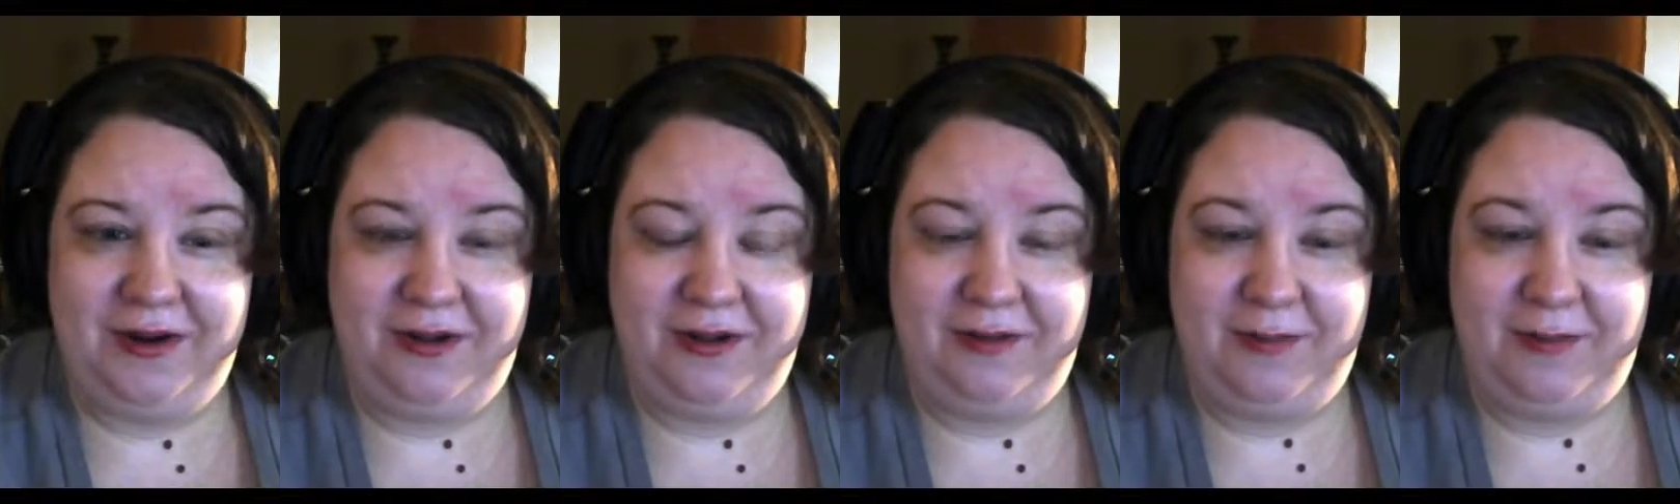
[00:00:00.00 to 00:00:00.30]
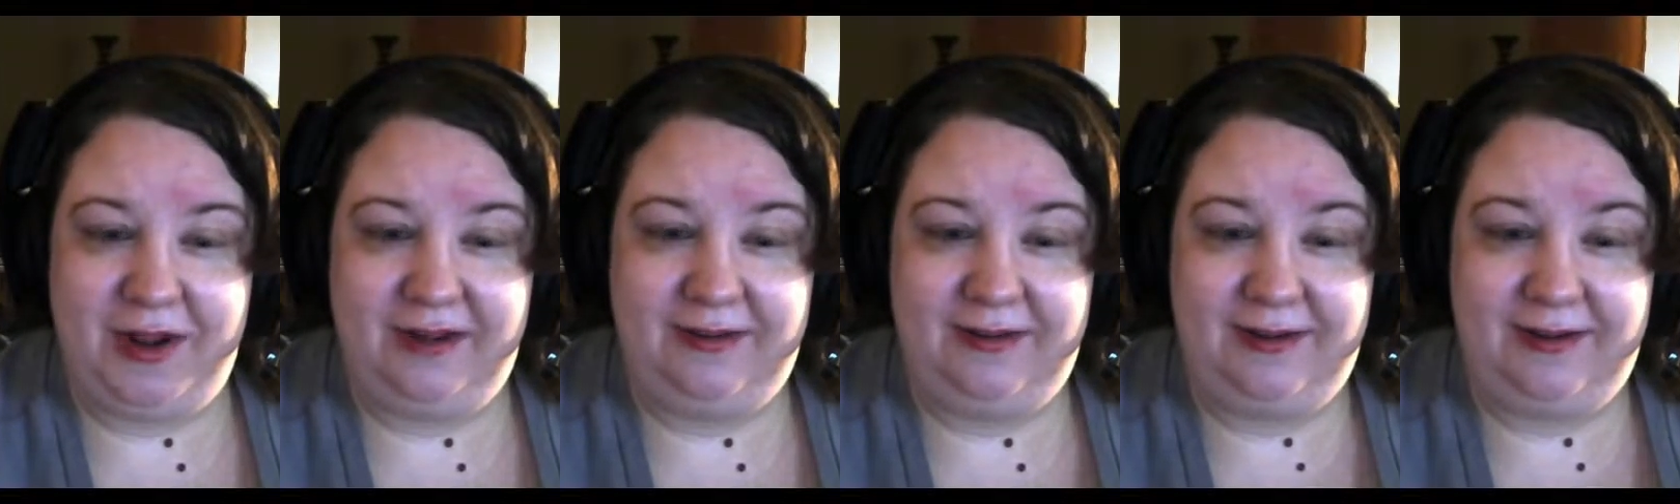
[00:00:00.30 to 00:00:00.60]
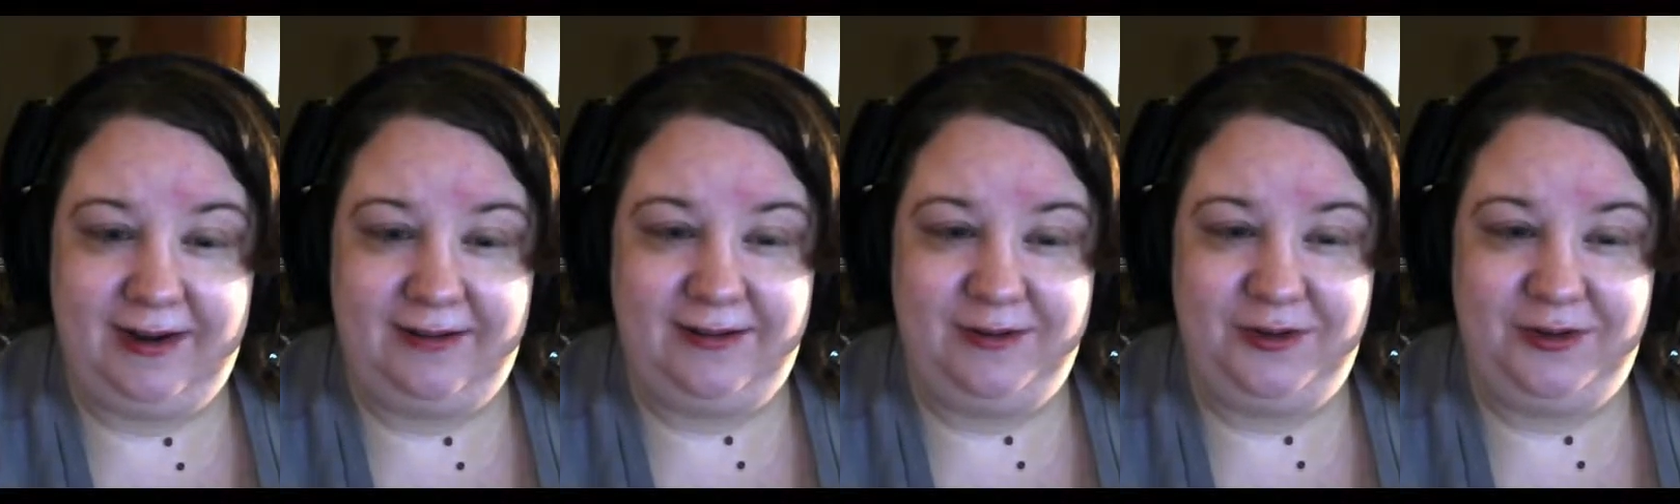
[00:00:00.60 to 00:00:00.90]
on my
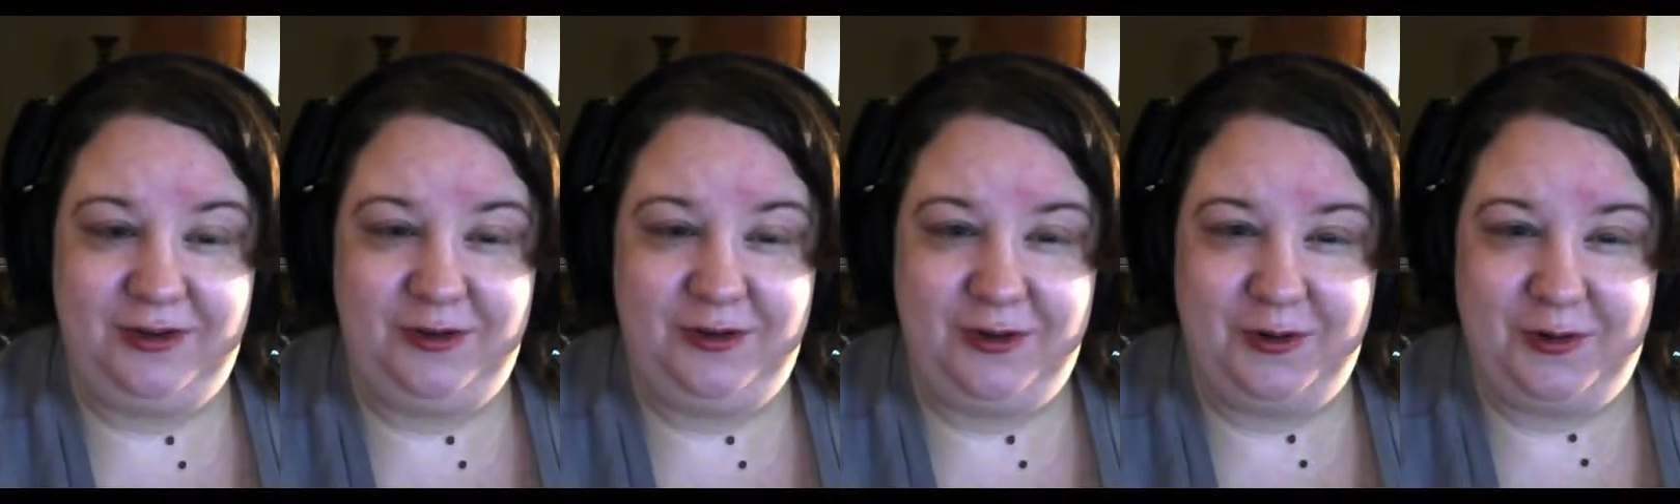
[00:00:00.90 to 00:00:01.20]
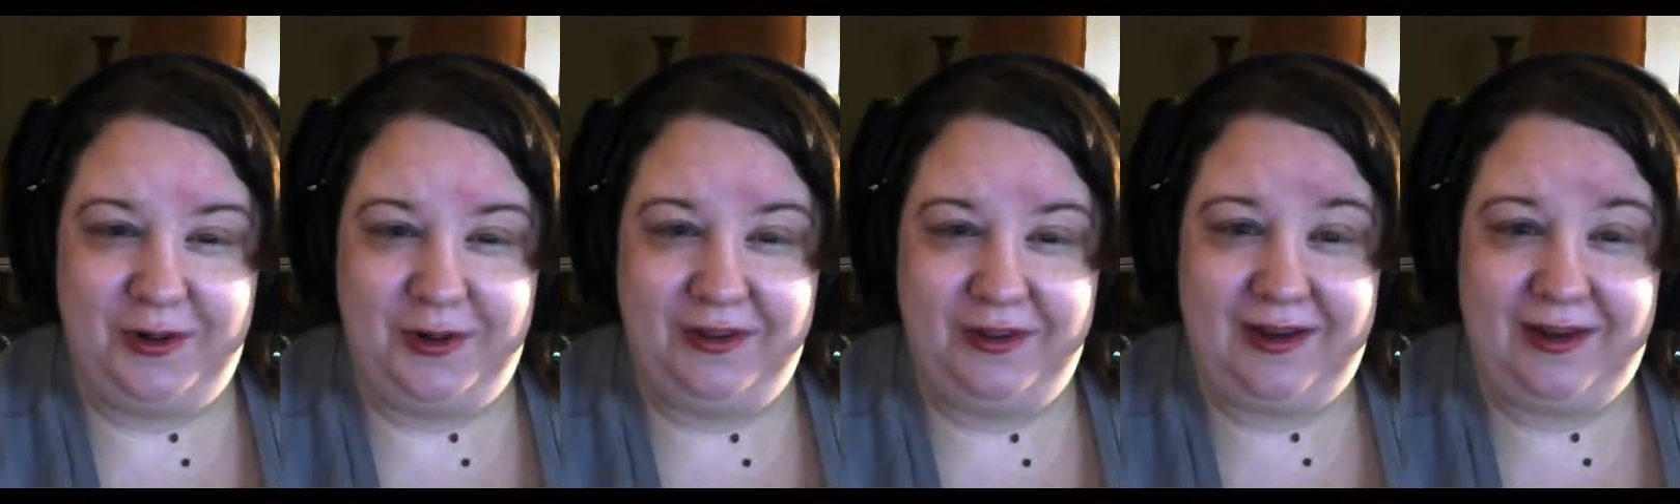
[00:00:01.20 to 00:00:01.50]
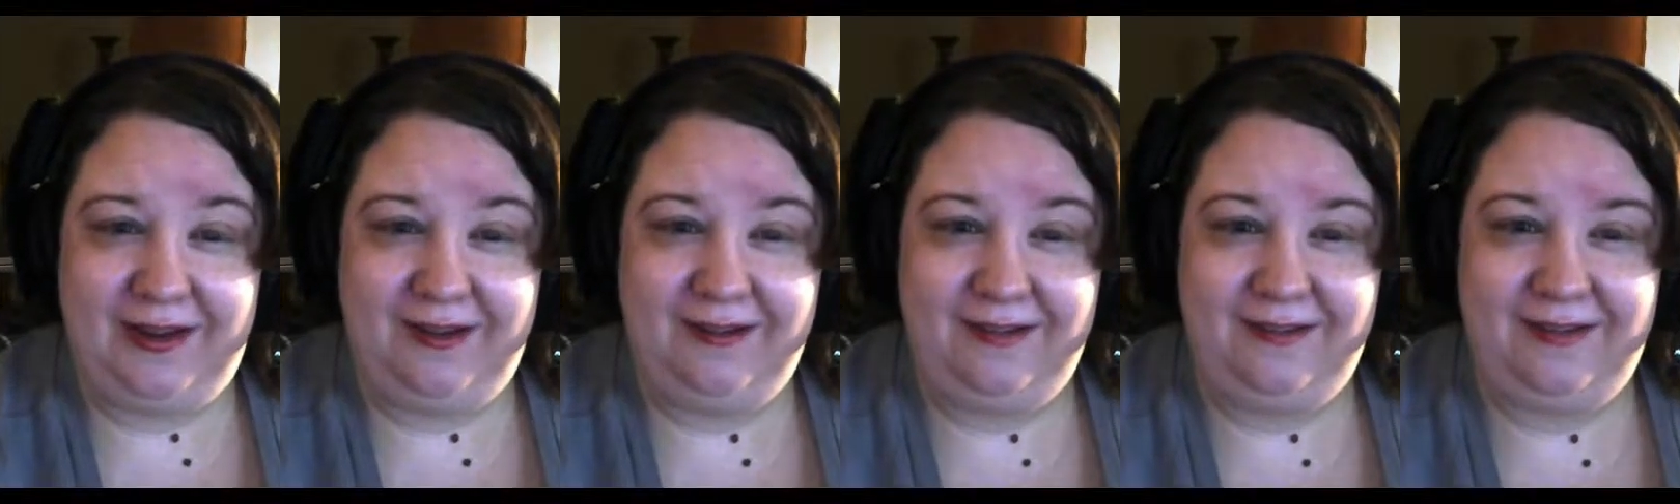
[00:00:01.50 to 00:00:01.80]
stance on gender equality.